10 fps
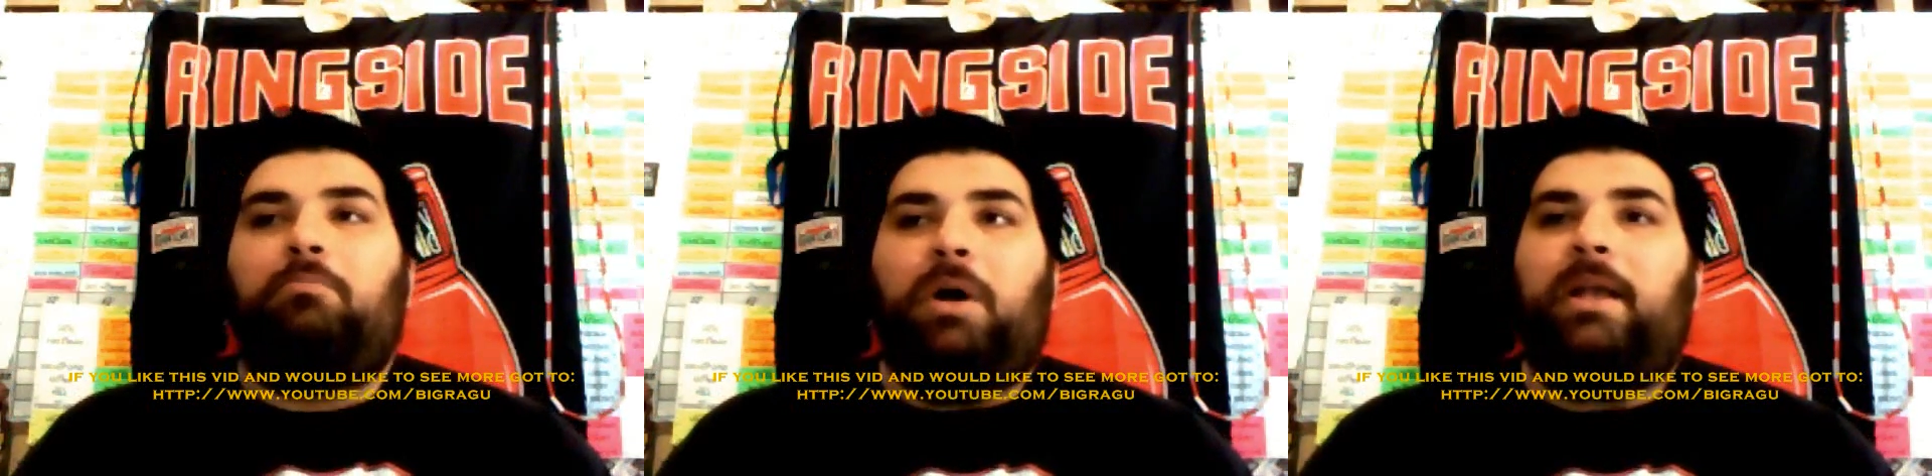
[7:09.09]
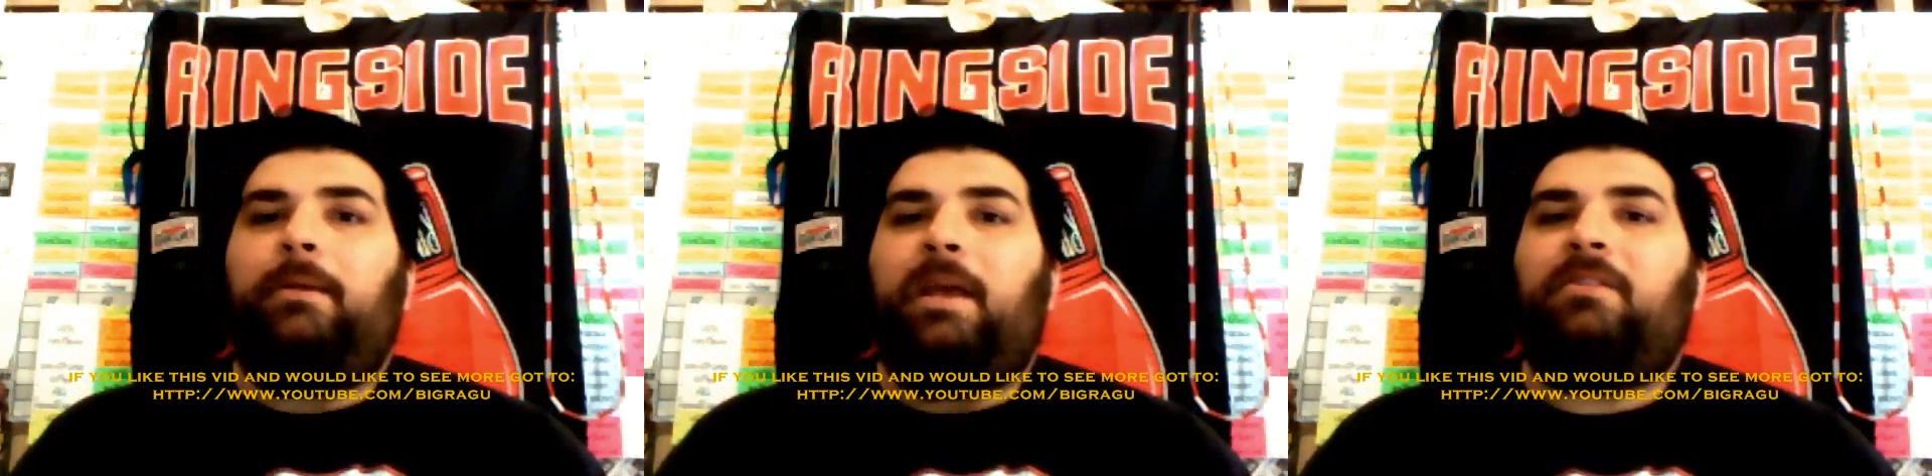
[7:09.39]

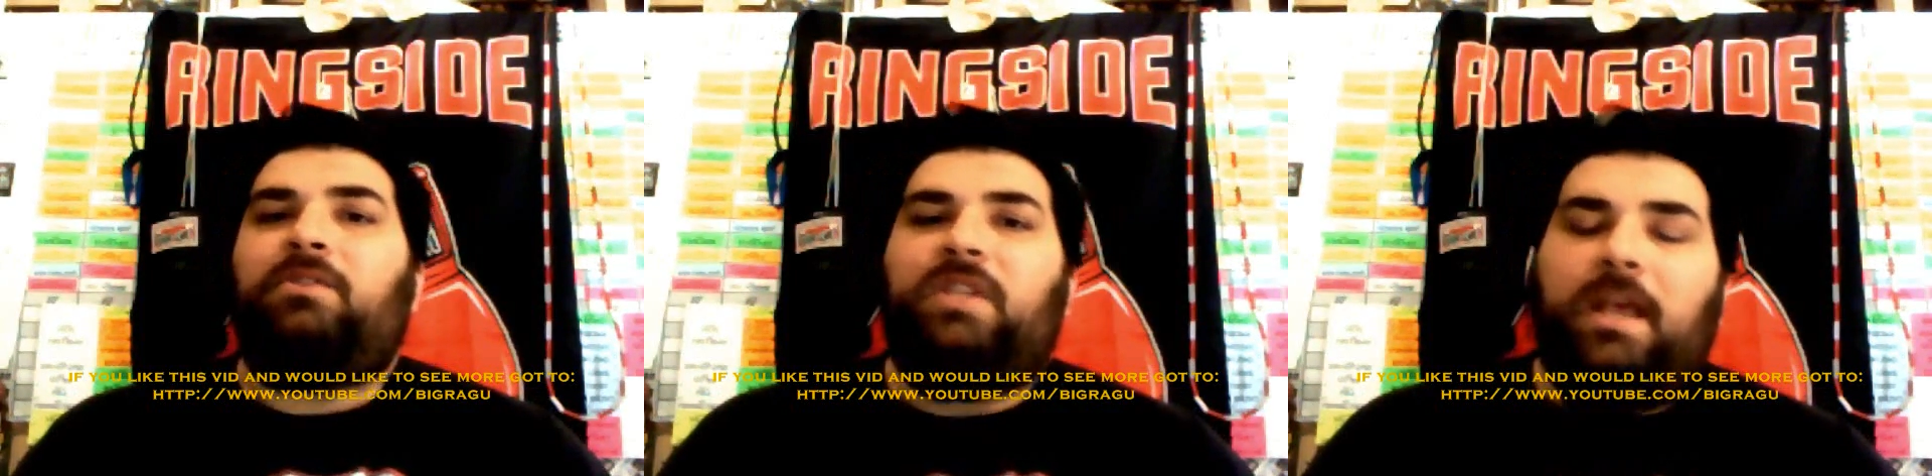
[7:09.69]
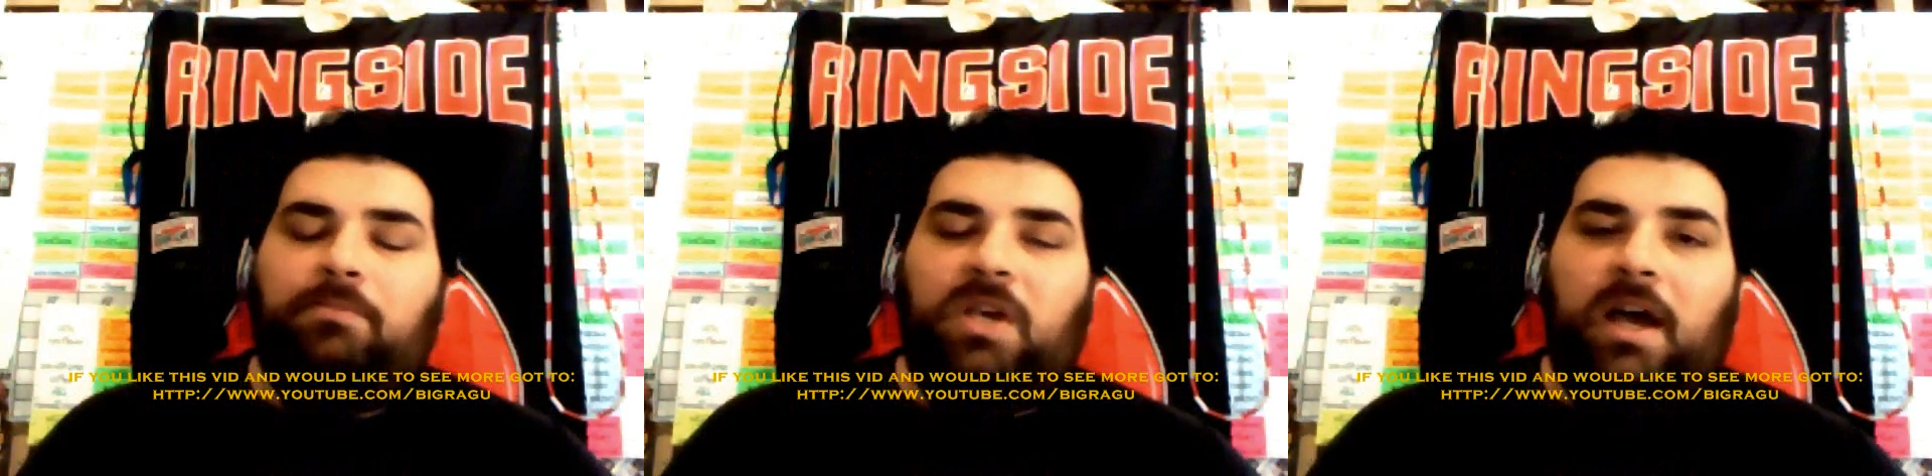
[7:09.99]
But at the
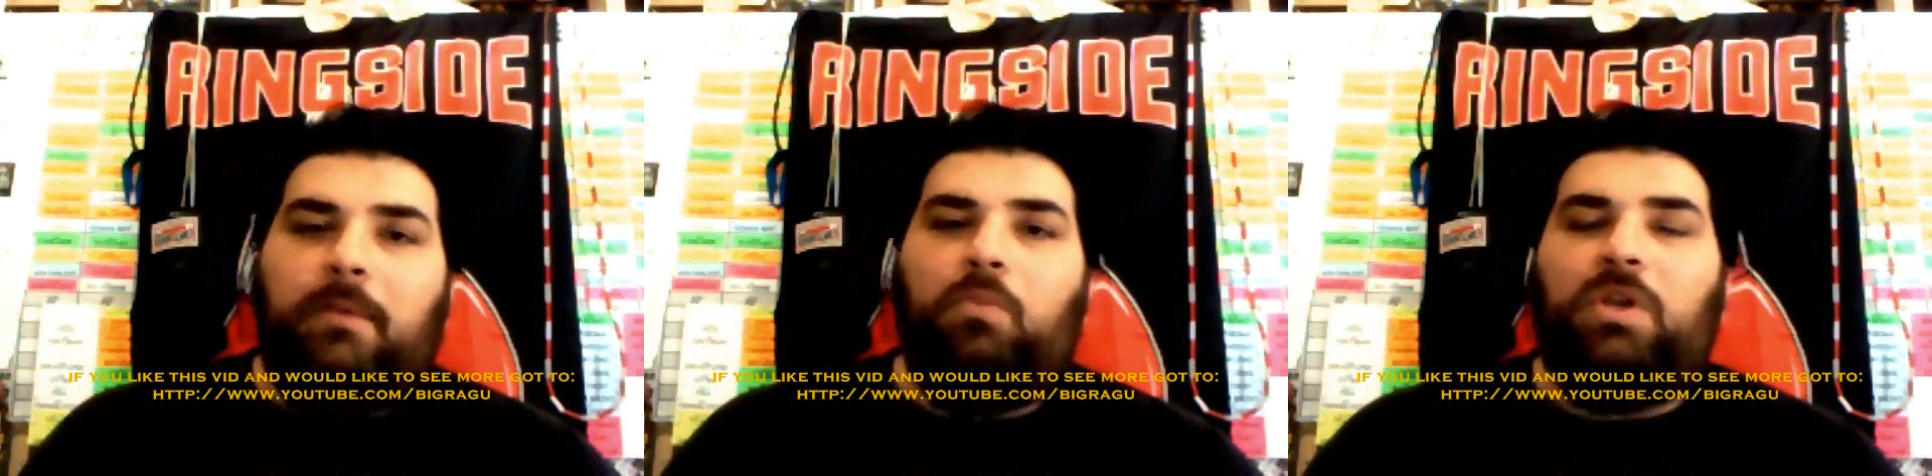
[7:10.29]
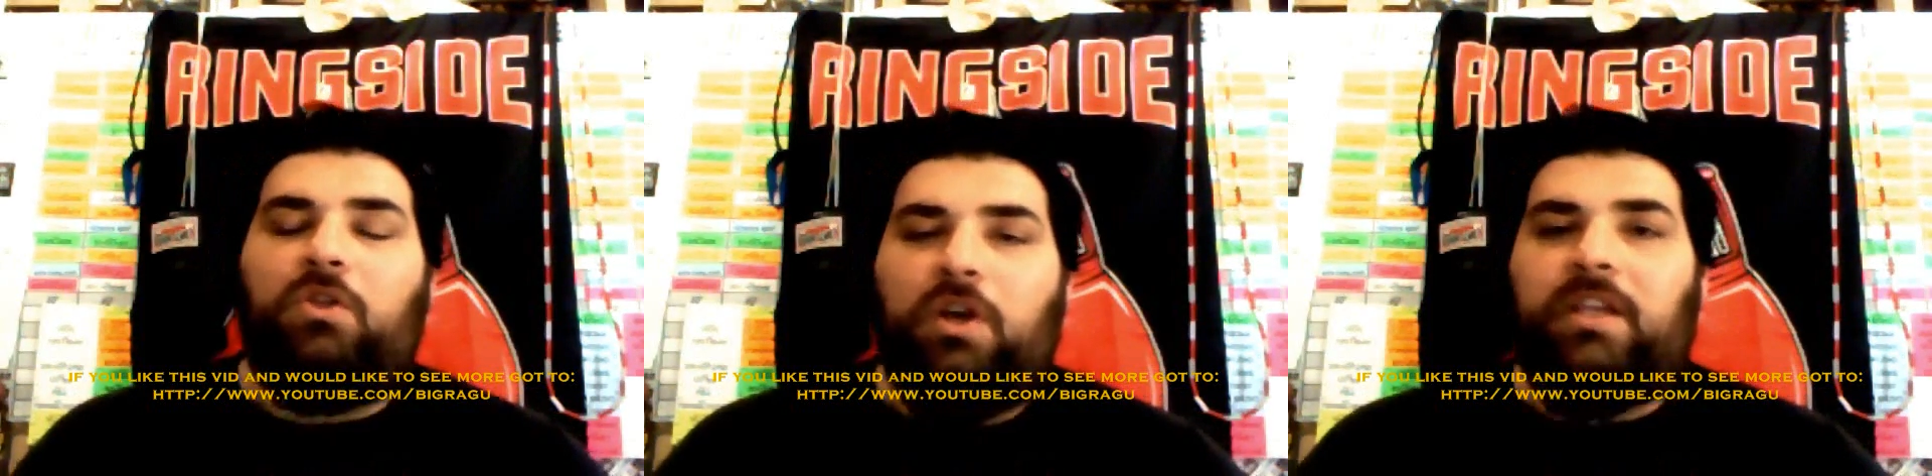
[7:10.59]
same time,
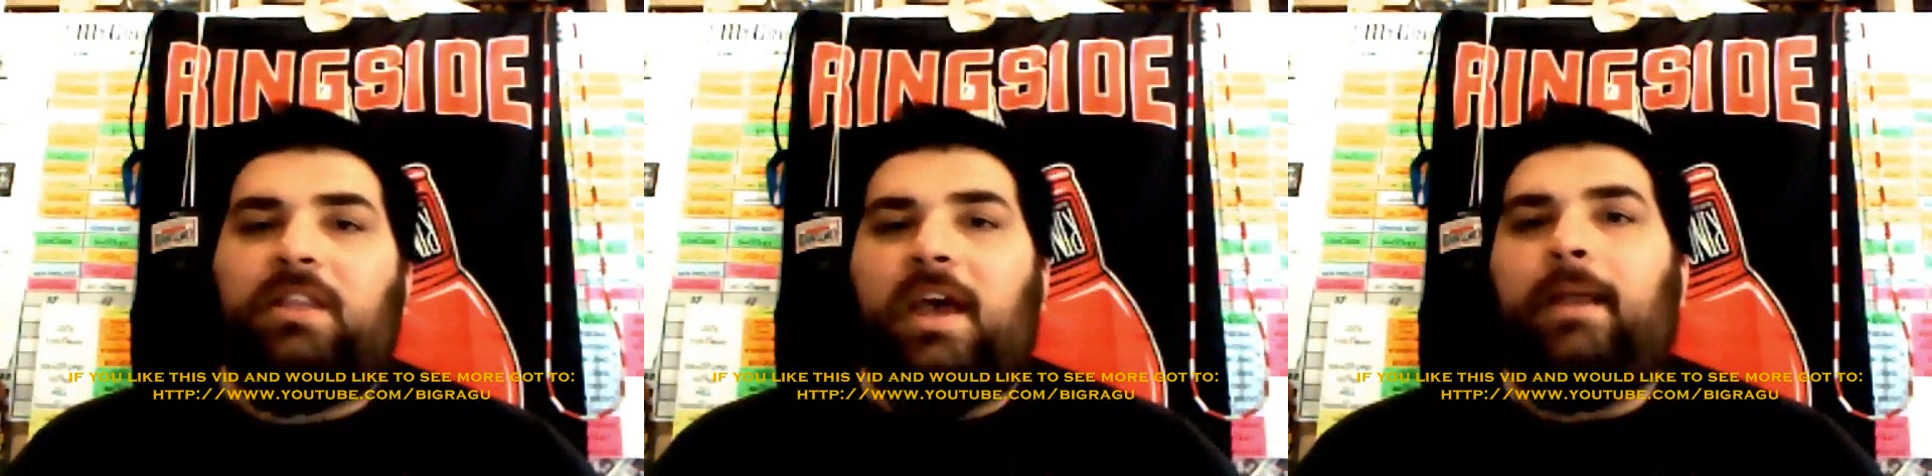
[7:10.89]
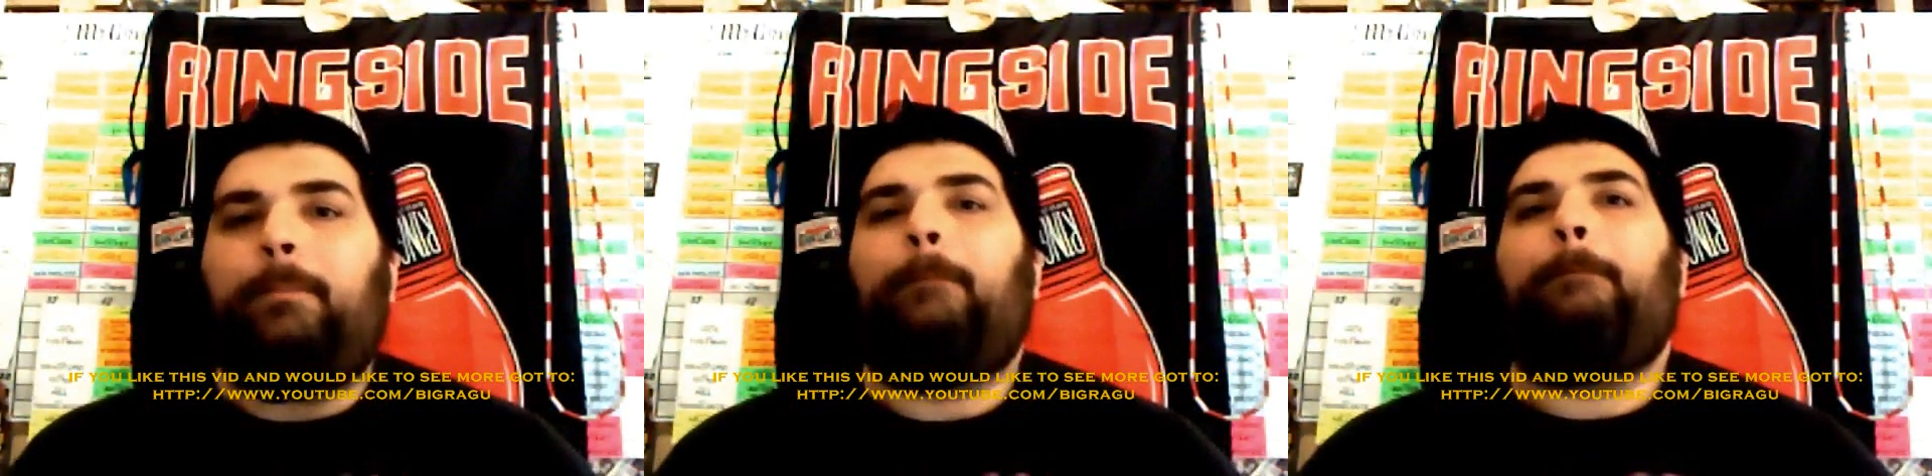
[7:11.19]
when you look at
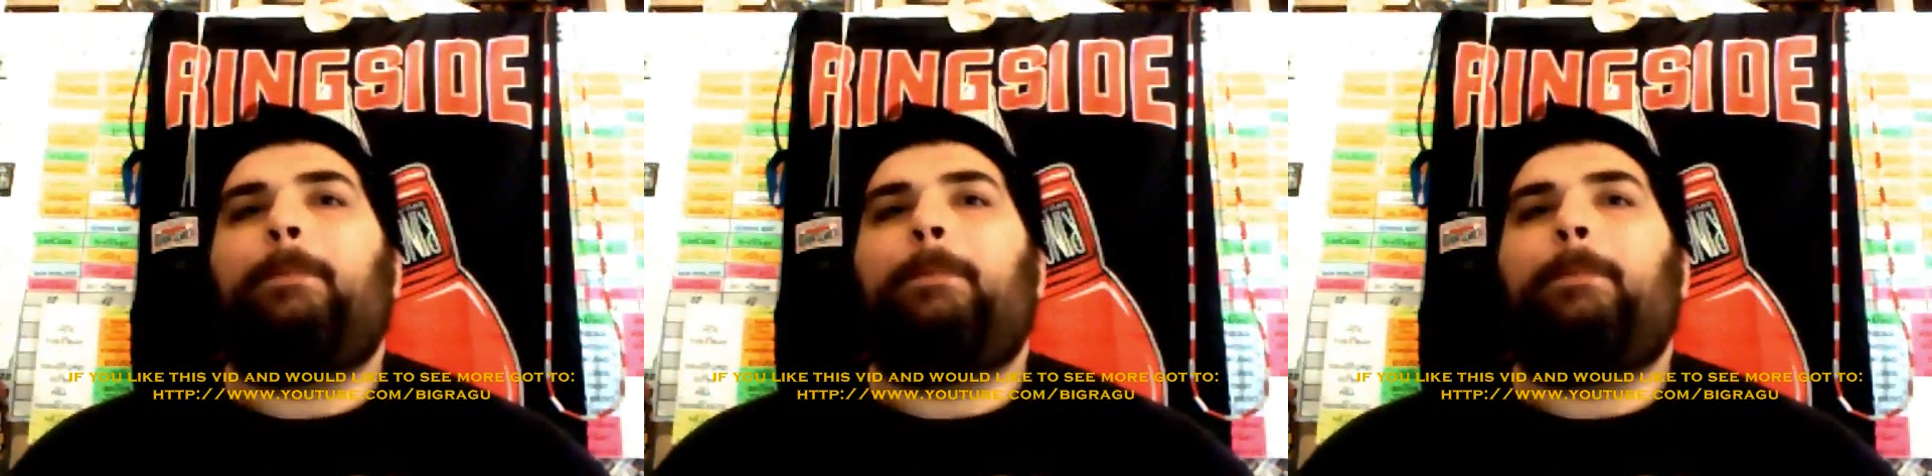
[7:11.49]
that,